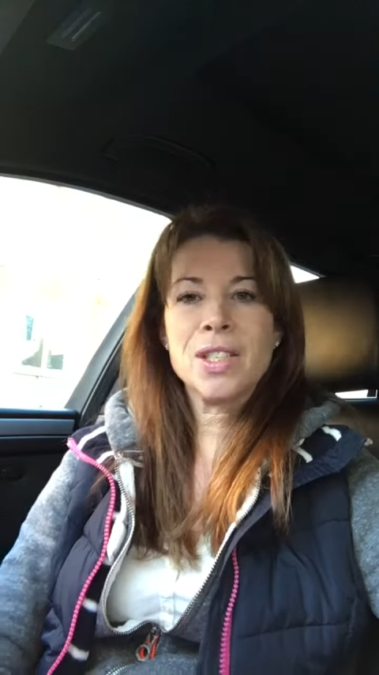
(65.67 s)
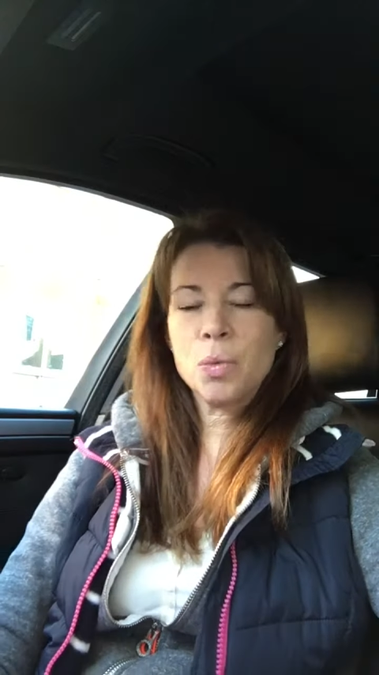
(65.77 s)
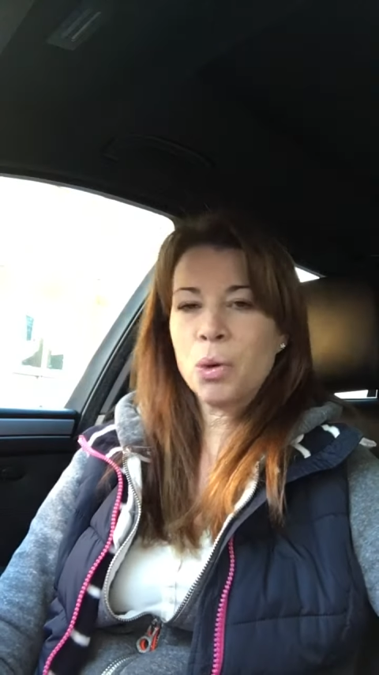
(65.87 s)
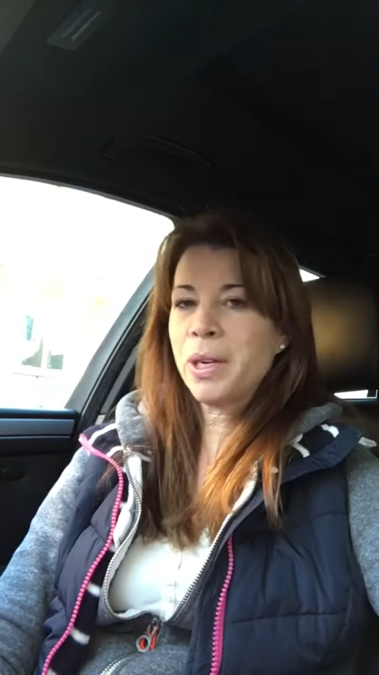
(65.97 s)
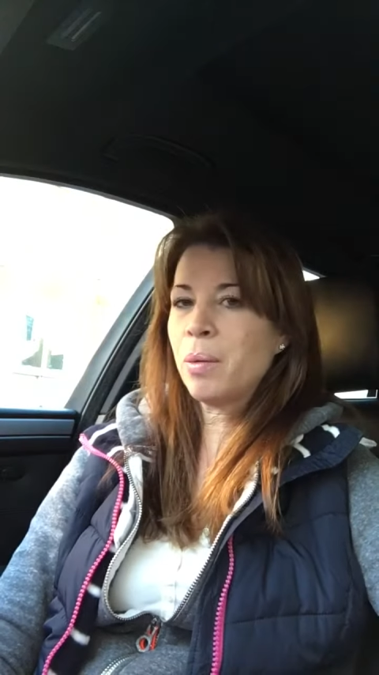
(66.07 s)
as
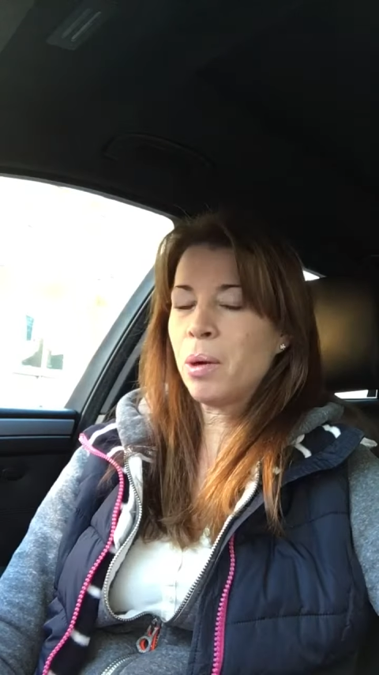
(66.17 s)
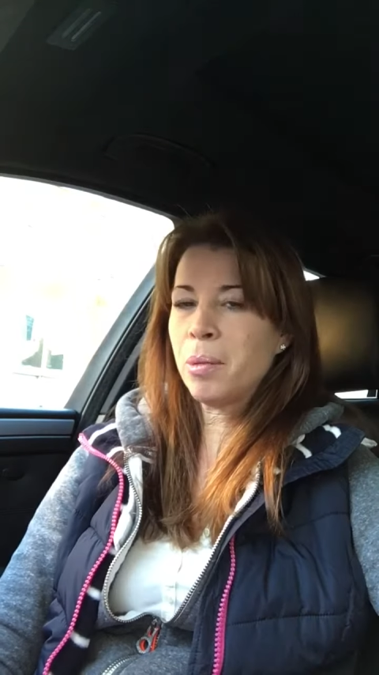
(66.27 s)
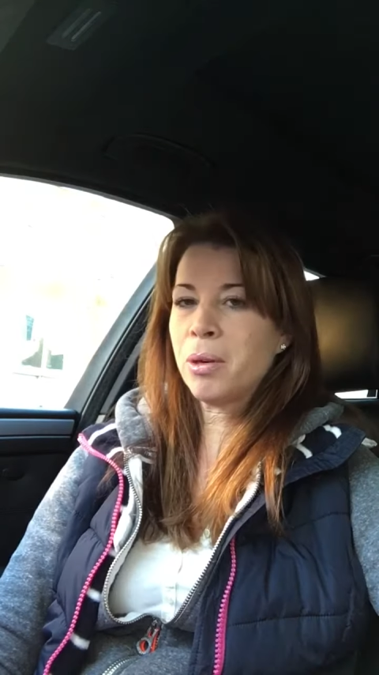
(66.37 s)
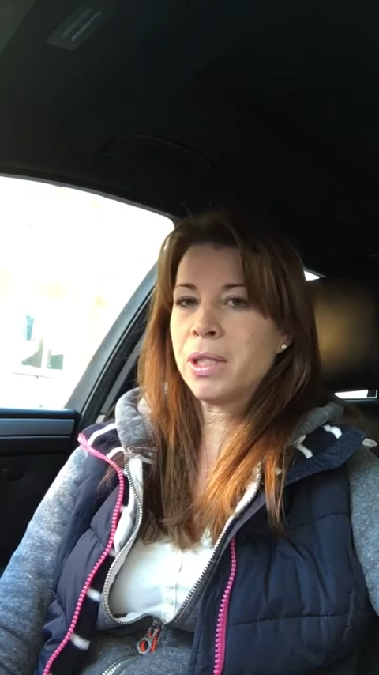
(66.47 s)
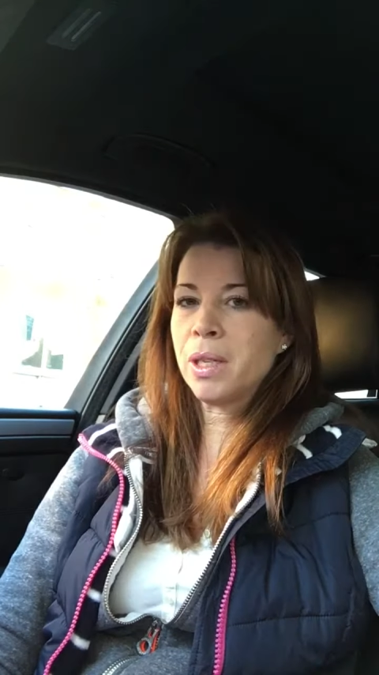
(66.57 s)
to what network
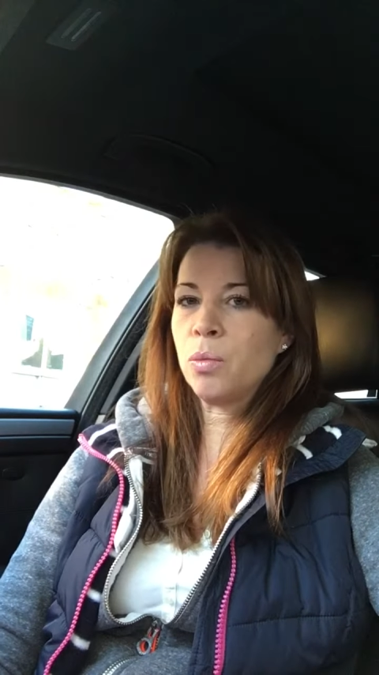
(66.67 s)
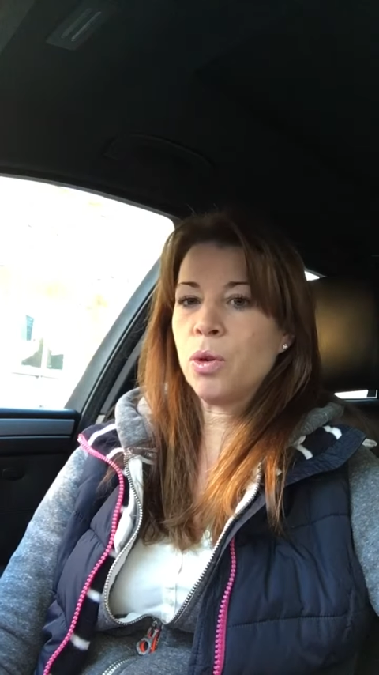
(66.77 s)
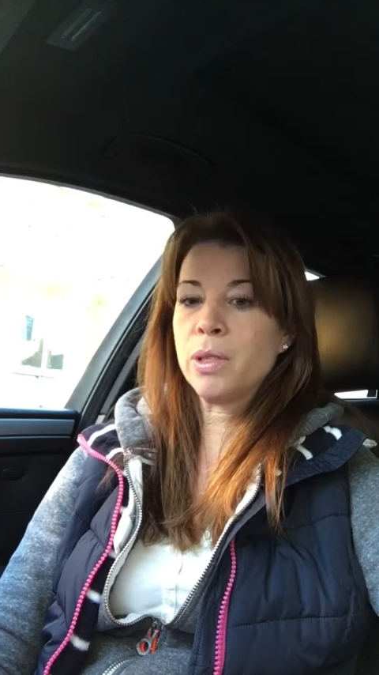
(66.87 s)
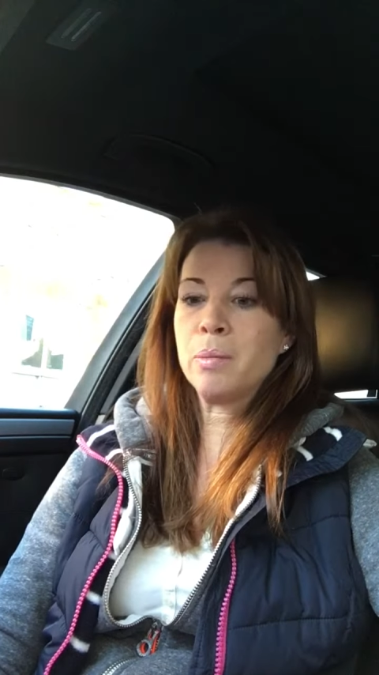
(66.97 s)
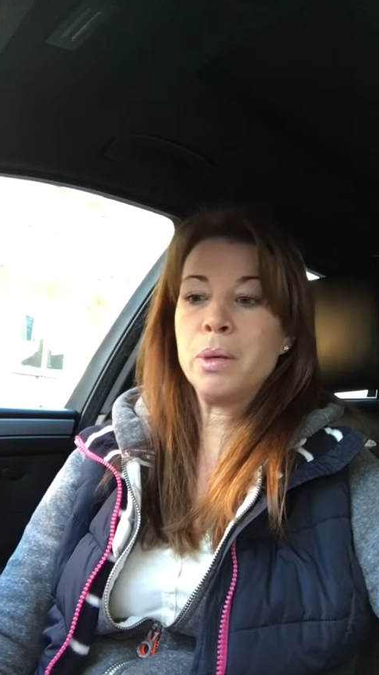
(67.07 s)
marketing
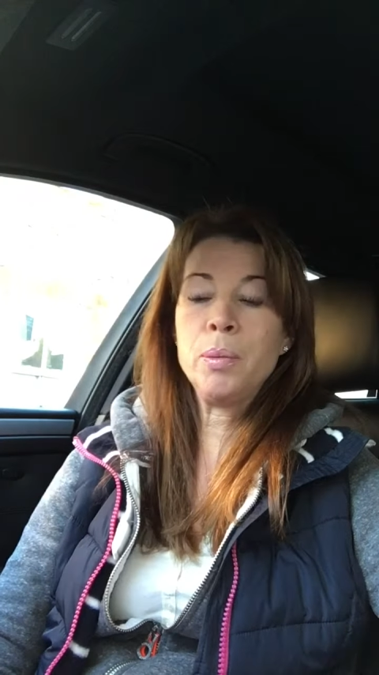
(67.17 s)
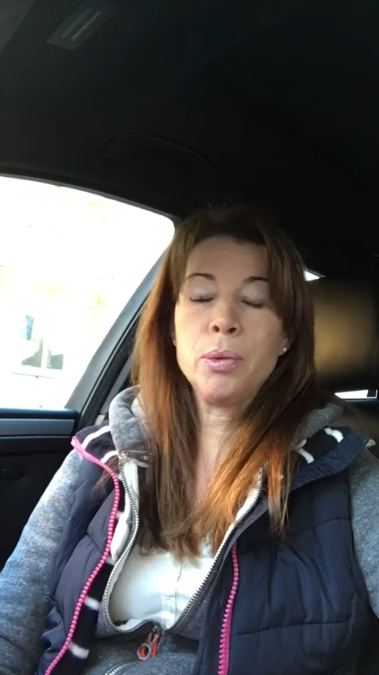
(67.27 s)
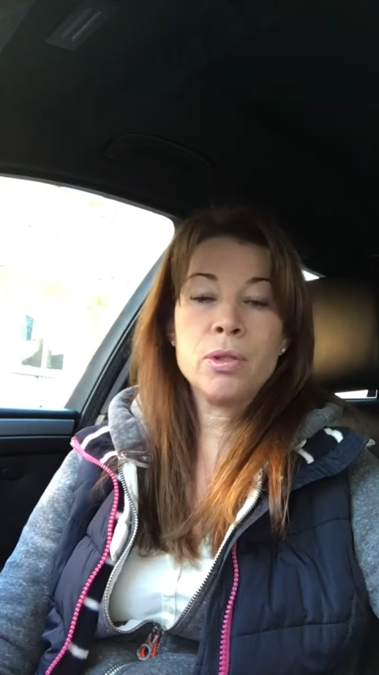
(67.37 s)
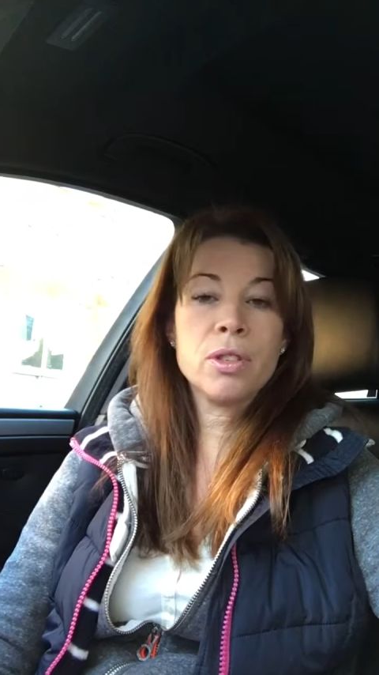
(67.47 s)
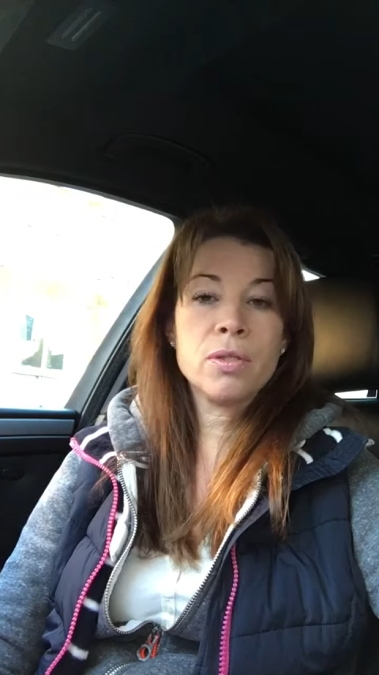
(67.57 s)
was. And
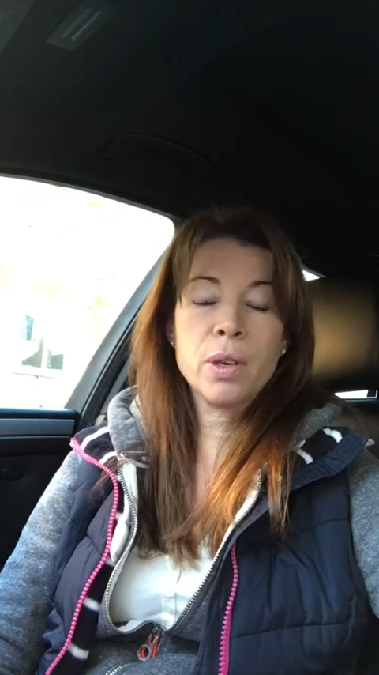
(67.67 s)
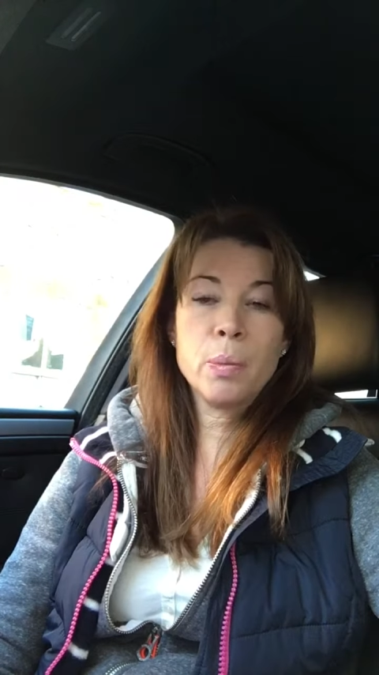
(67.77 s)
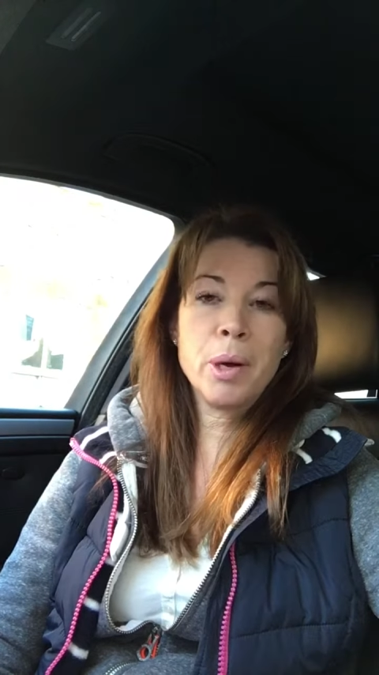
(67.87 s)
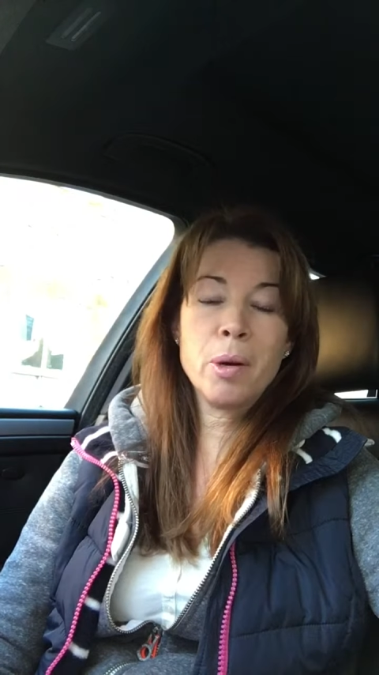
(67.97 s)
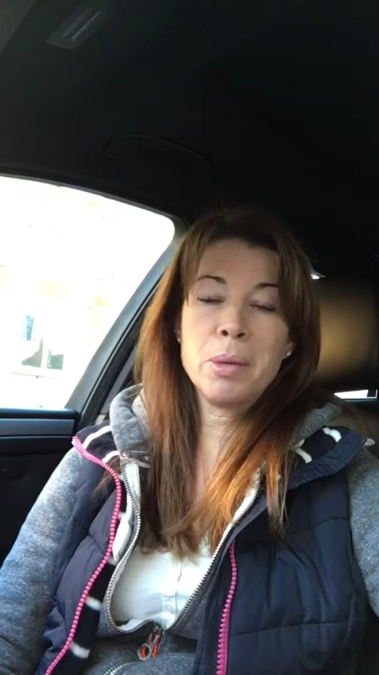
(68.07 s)
people used to throw
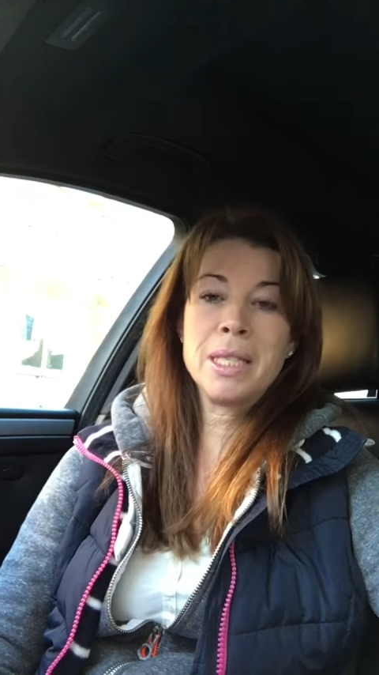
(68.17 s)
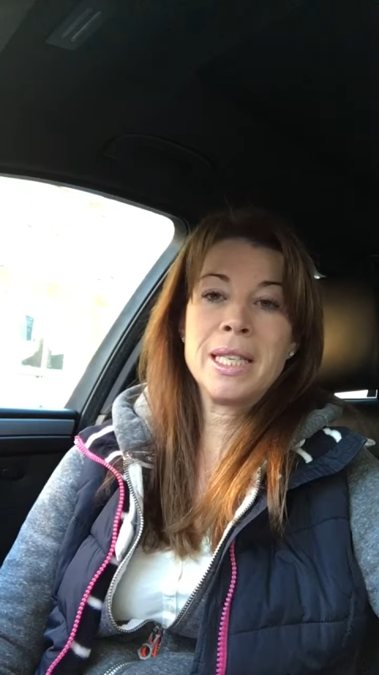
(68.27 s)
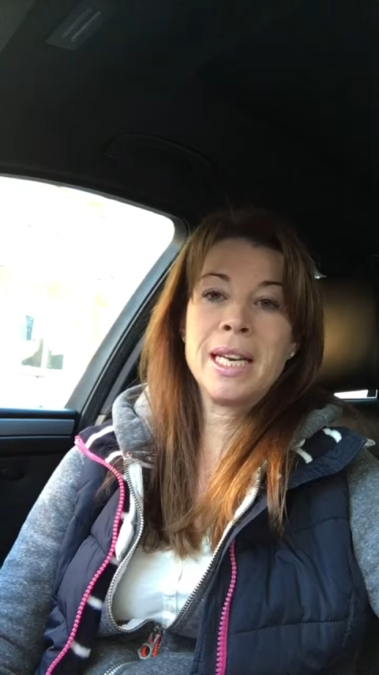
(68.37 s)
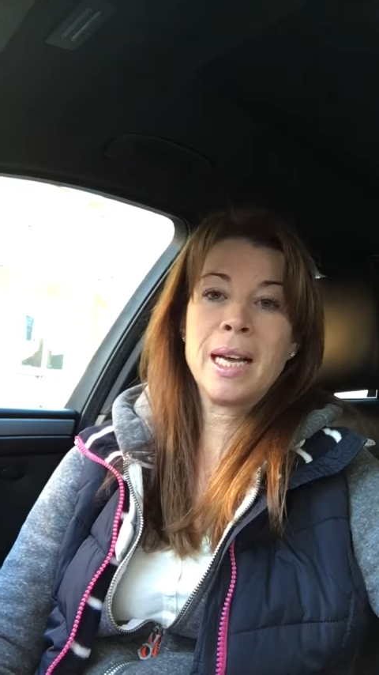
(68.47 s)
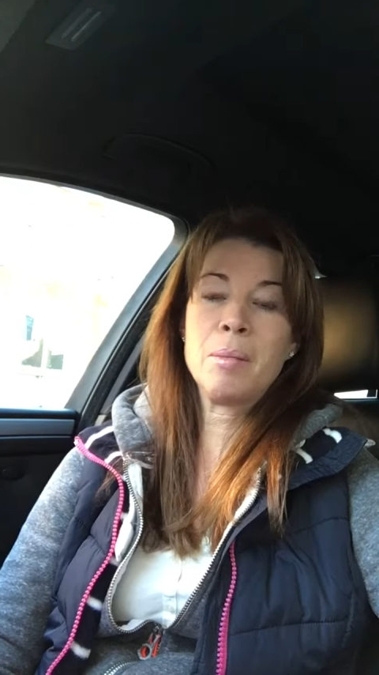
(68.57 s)
pyramid
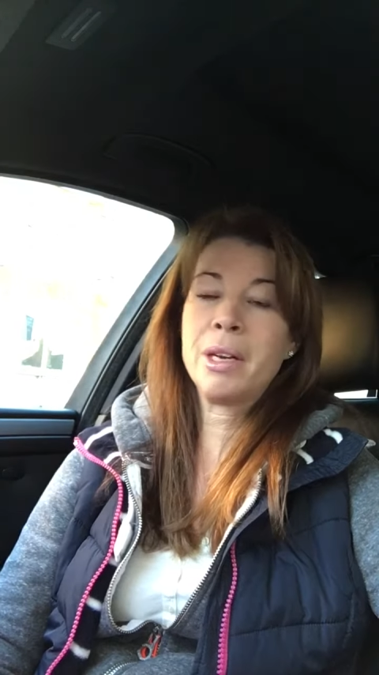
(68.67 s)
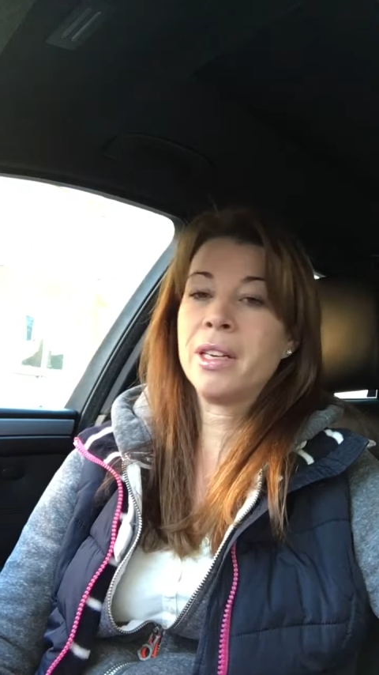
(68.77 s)
selling at me,